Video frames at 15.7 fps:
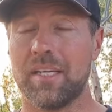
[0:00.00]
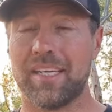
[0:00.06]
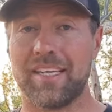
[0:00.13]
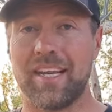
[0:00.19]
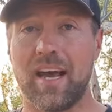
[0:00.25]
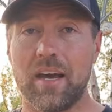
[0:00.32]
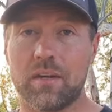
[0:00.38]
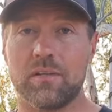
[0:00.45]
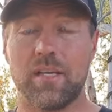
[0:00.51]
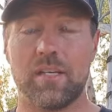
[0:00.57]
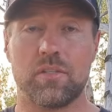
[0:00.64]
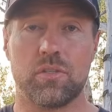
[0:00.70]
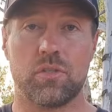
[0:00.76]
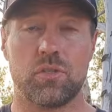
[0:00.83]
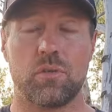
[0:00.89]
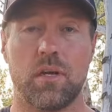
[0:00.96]
to get out of that
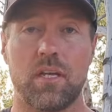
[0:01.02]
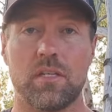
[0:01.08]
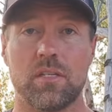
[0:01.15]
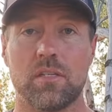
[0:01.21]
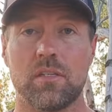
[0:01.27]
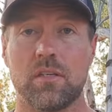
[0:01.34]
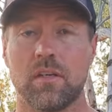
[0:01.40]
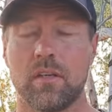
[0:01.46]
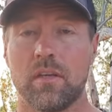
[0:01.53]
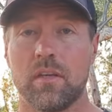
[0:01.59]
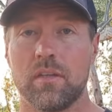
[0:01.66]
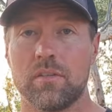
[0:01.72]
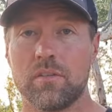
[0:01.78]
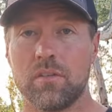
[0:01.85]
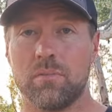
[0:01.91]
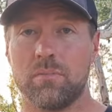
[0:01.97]
situation.
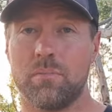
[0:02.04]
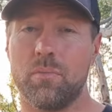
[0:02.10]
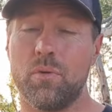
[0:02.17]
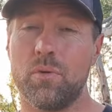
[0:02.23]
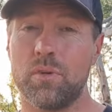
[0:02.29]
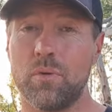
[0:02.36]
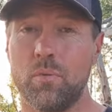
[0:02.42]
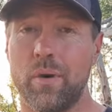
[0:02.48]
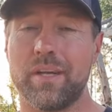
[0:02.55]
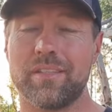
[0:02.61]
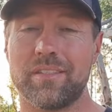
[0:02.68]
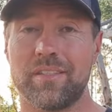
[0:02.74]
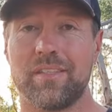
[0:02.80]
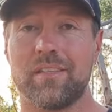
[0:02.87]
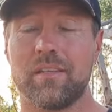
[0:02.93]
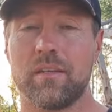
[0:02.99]
So the more you want
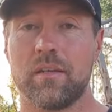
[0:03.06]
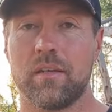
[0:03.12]
it,